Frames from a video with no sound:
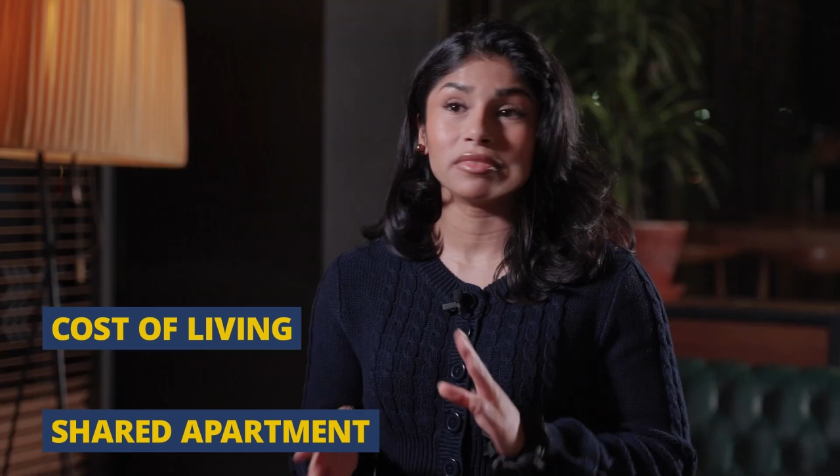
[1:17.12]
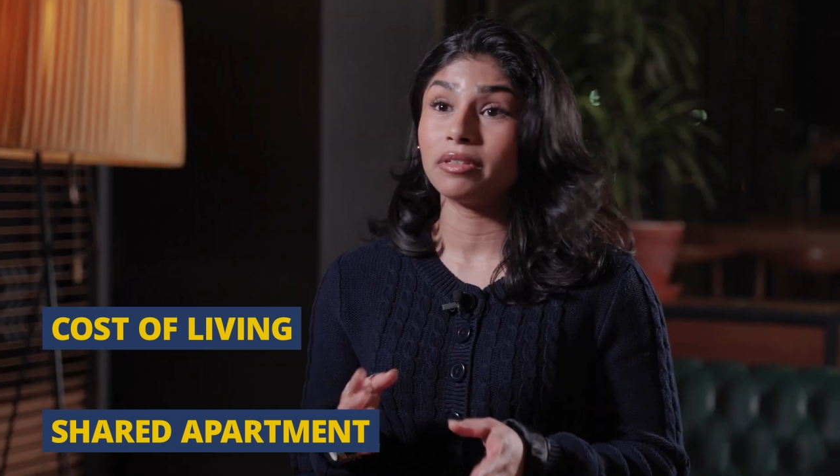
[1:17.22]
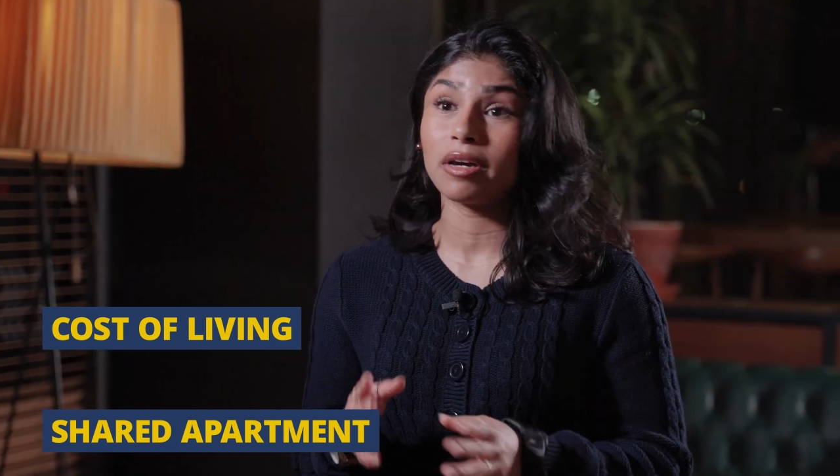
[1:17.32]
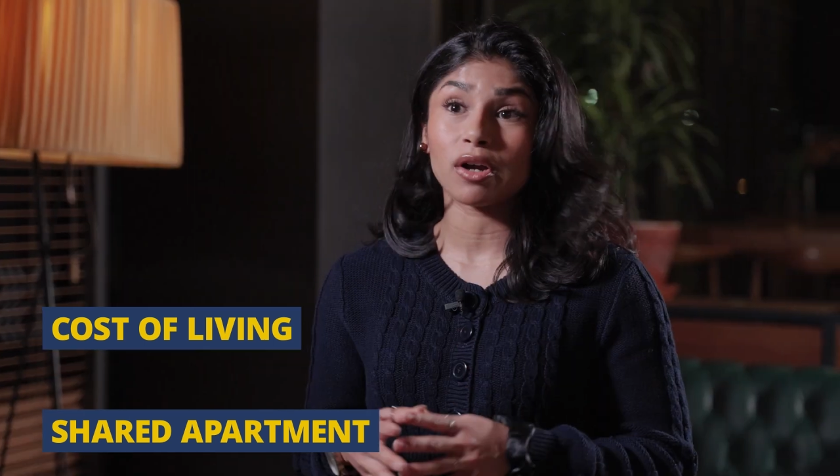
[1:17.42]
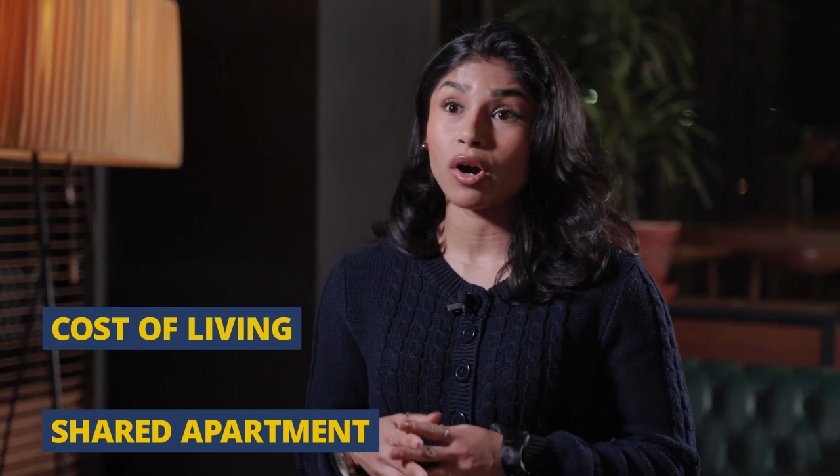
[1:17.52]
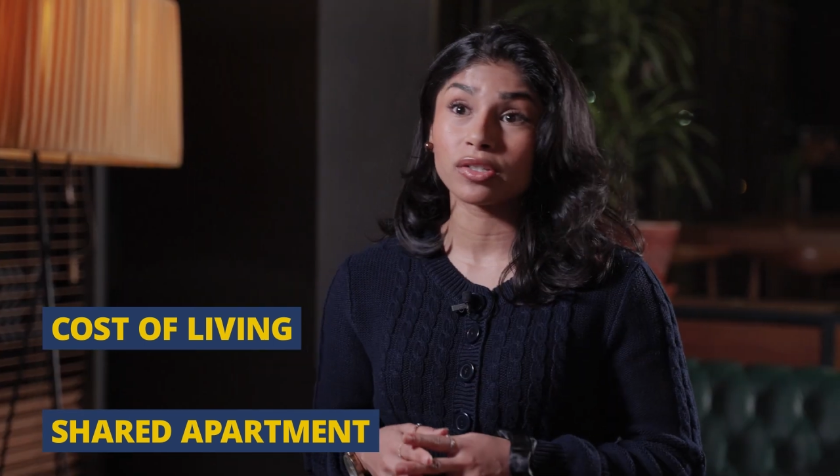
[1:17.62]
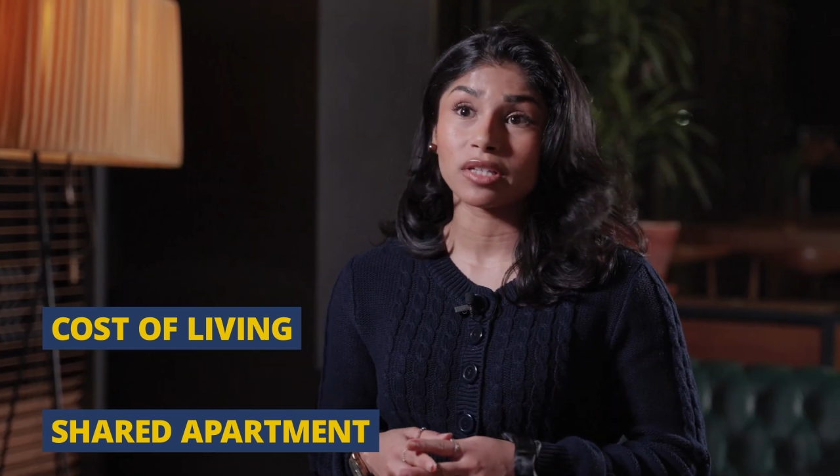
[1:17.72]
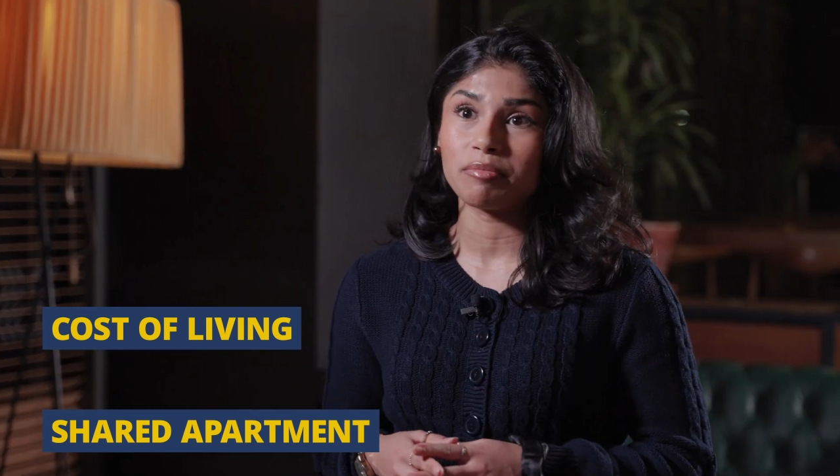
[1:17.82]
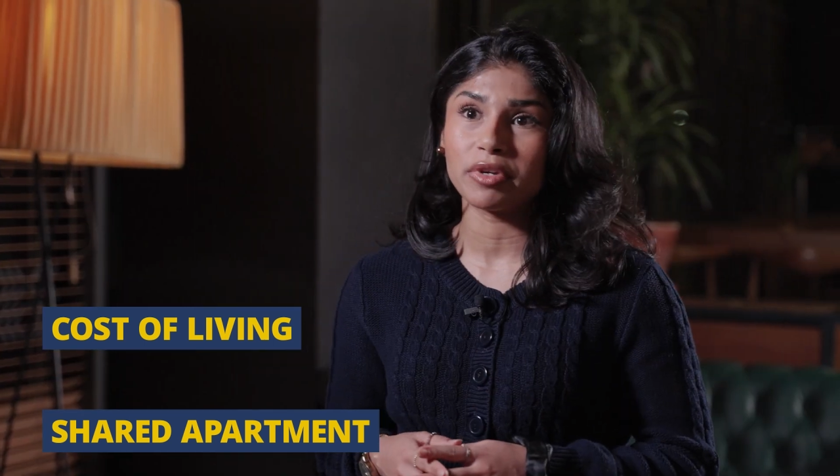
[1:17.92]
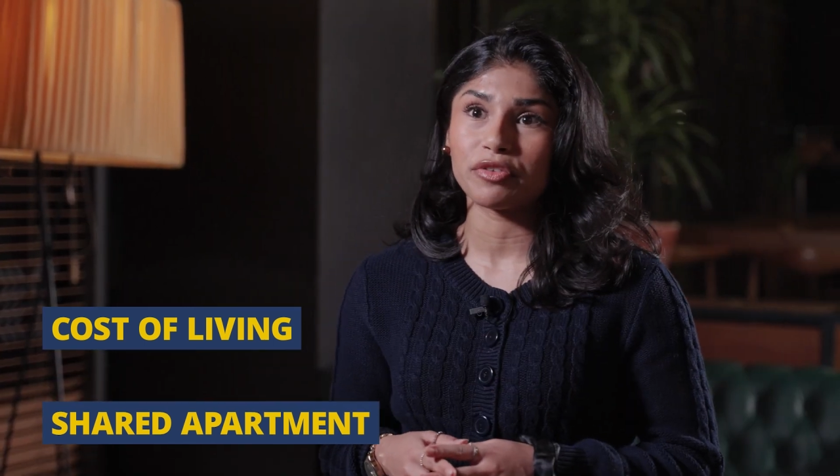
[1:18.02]
the cost
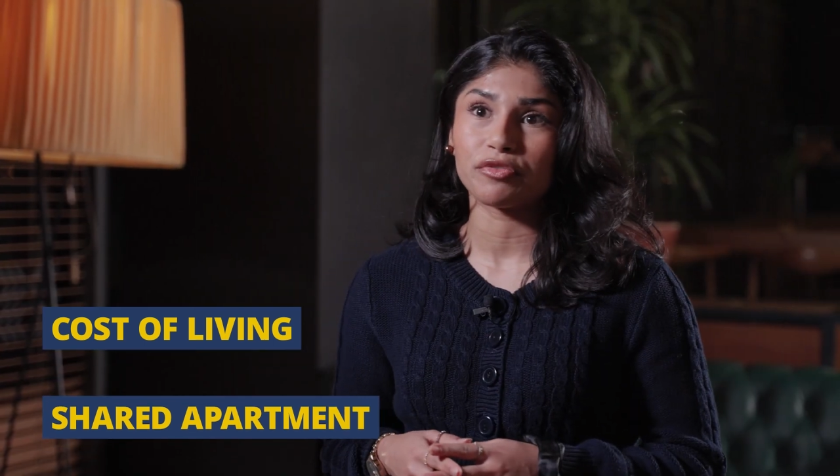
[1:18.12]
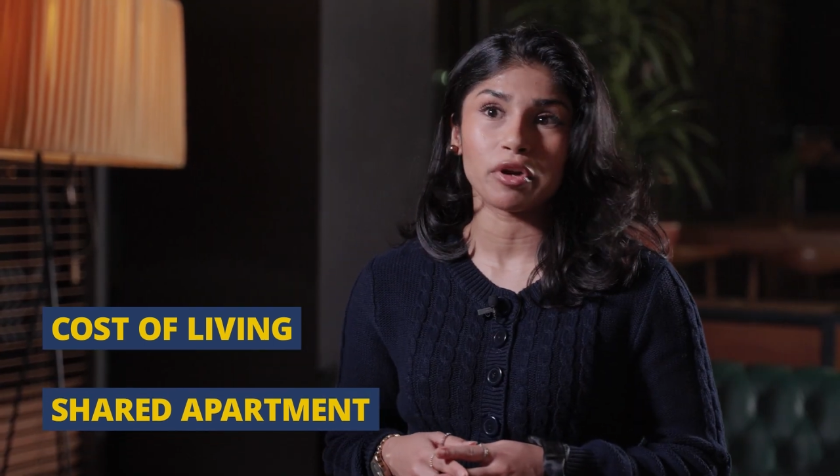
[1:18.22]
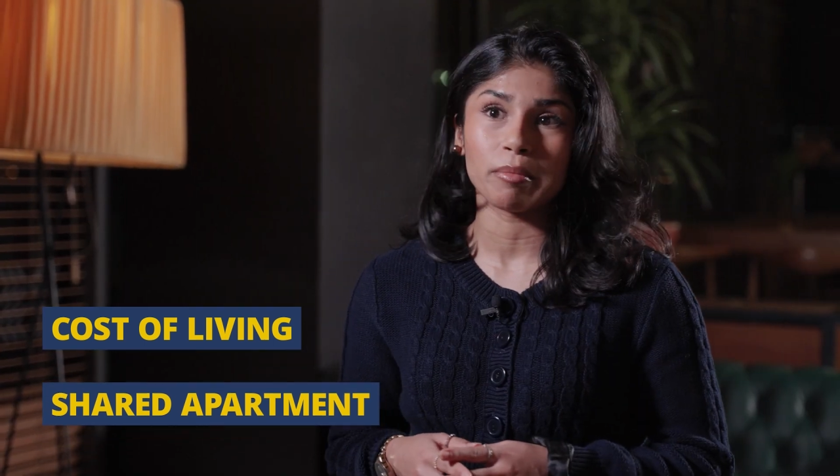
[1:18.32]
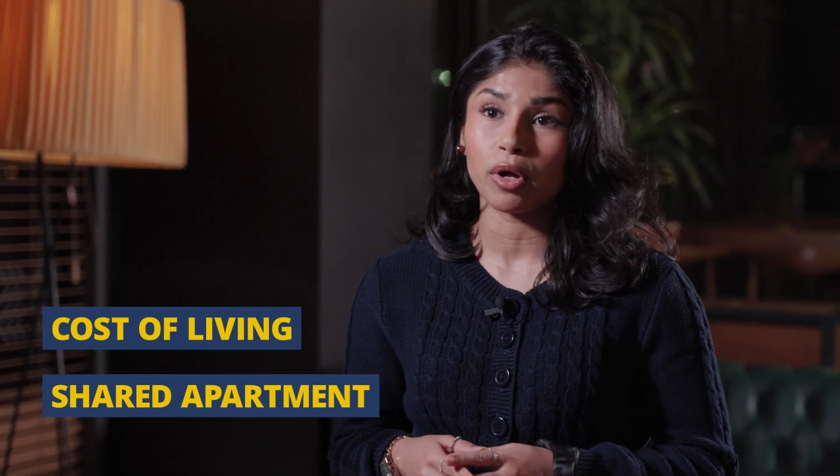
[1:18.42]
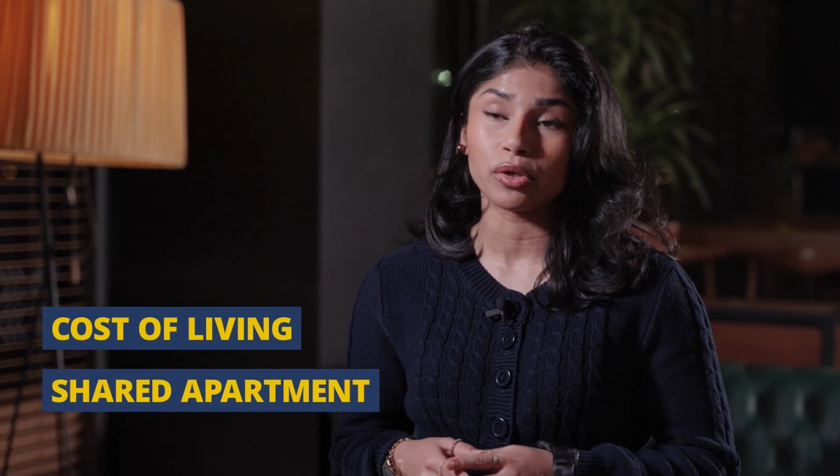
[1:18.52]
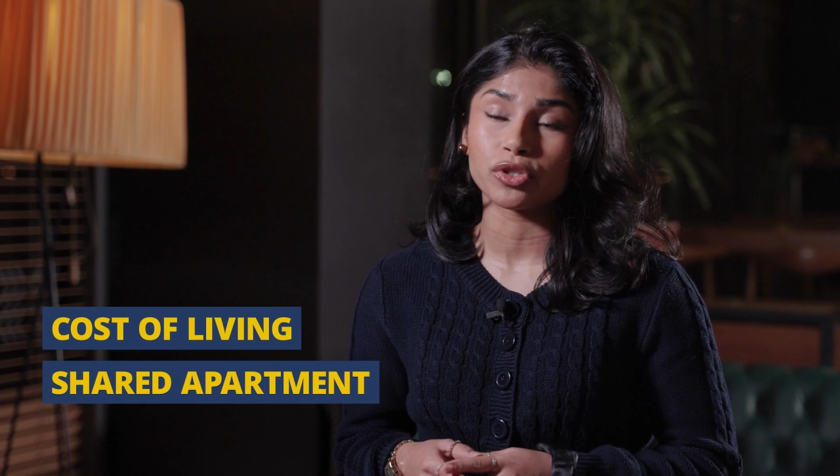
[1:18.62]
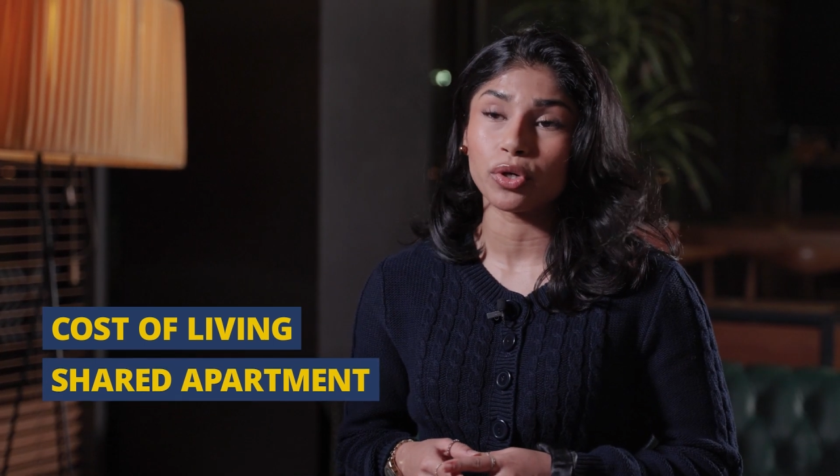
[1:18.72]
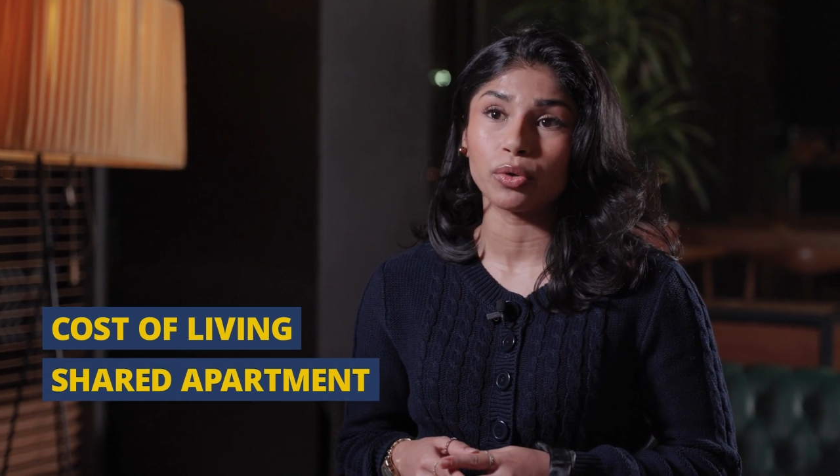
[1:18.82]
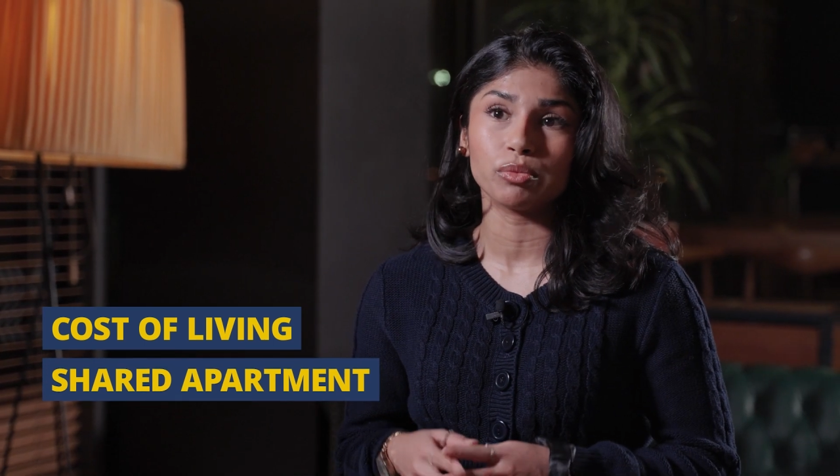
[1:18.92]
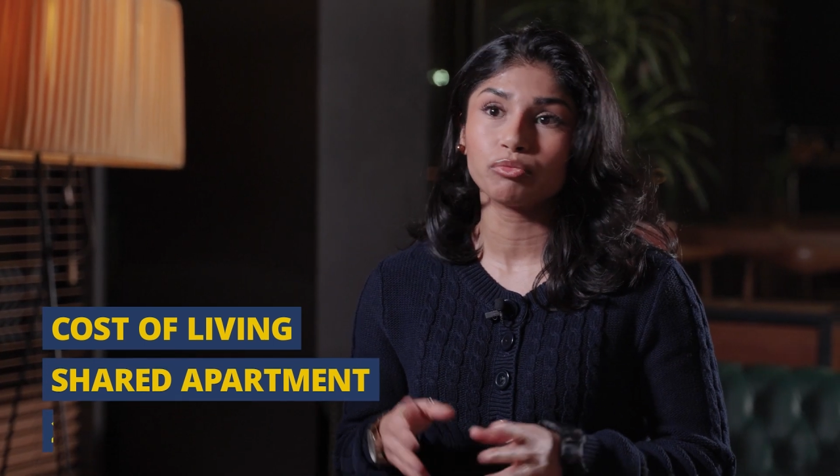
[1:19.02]
can be from also